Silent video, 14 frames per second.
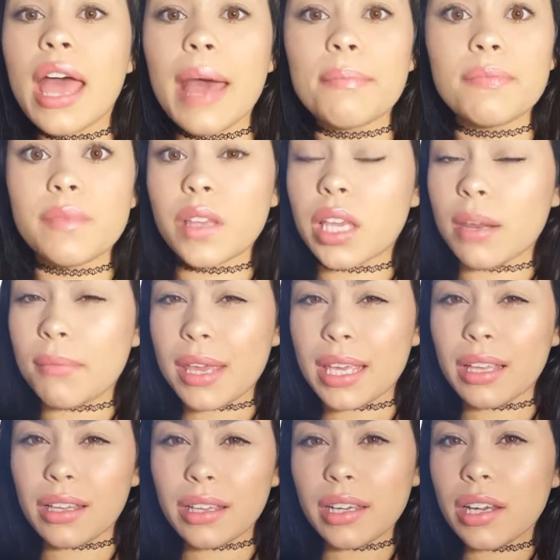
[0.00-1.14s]
I'm gonna make
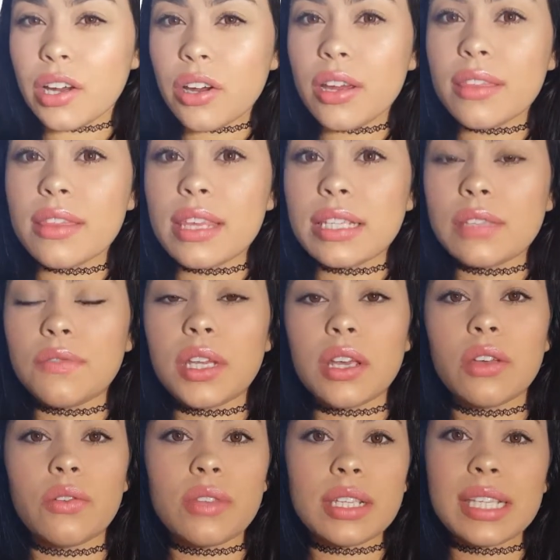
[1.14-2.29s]
it clear in this
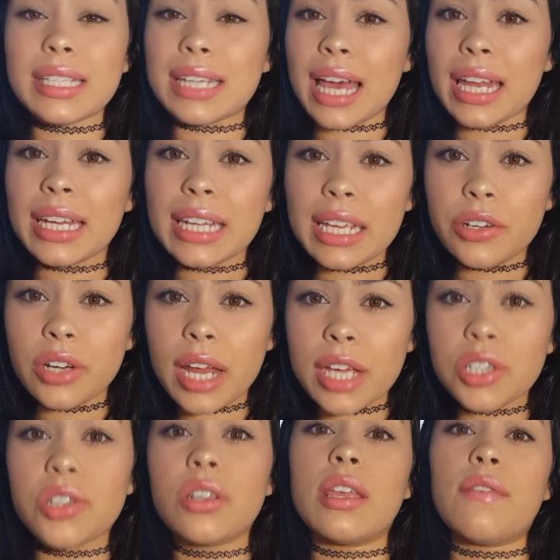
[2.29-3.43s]
video, this is not an
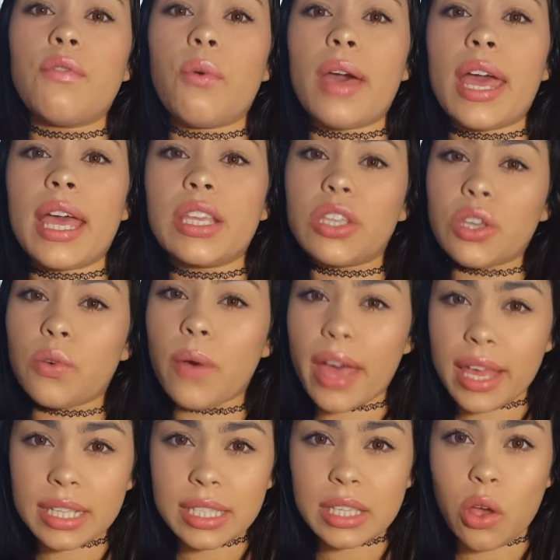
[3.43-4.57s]
international giveaway,
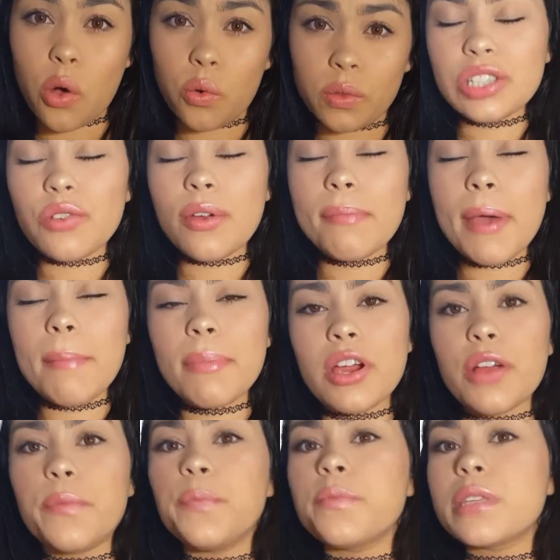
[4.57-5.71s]
US only. So
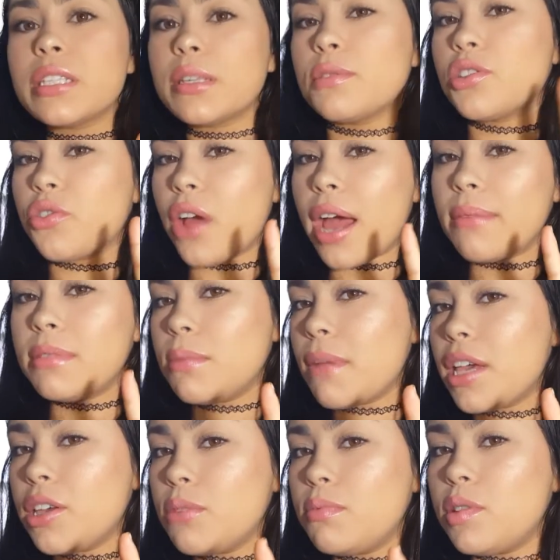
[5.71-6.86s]
remember, subscribe to
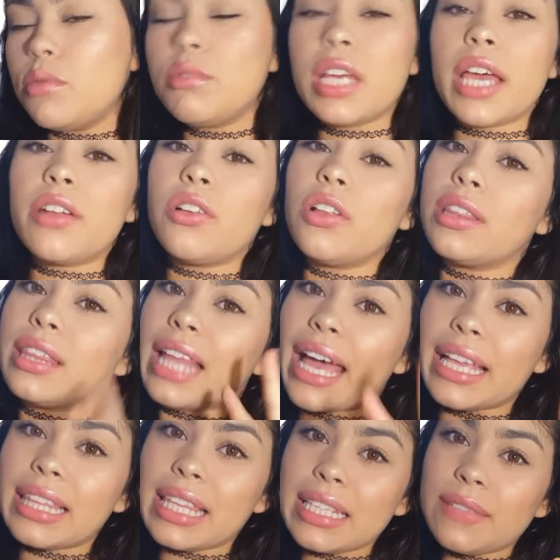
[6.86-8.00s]
my YouTube channel,
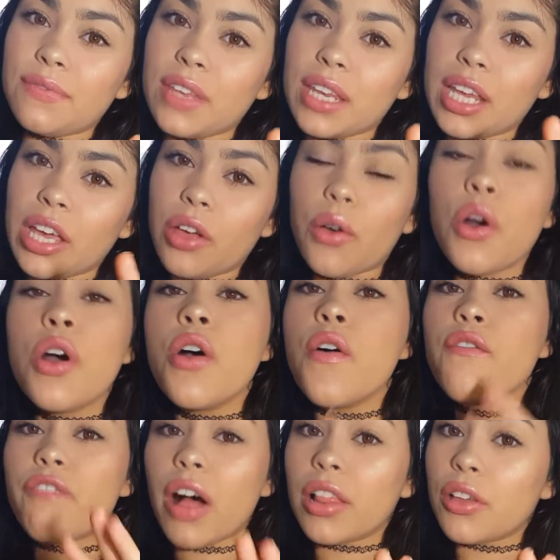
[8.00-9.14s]
like this video,
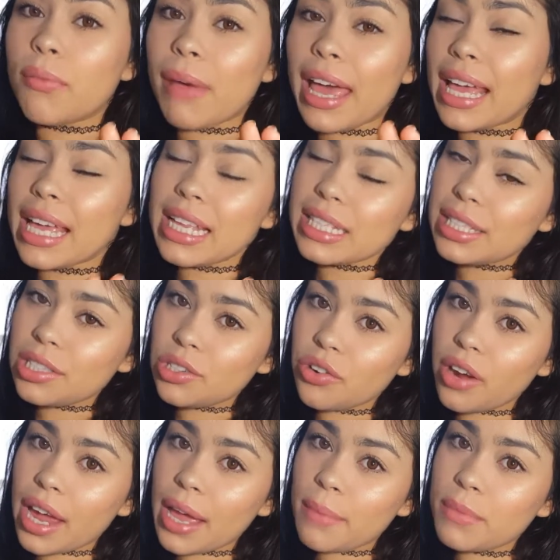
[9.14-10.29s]
follow my
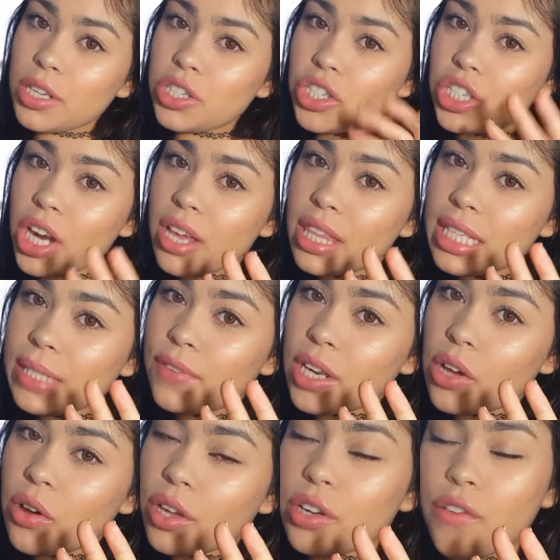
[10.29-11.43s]
Instagram, share this
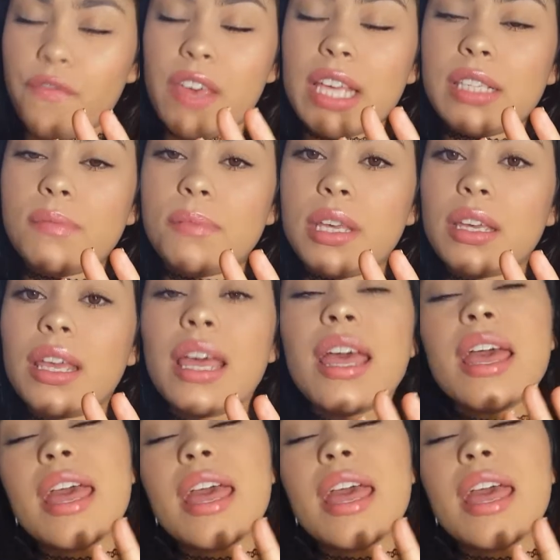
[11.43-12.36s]
video on your Facebook,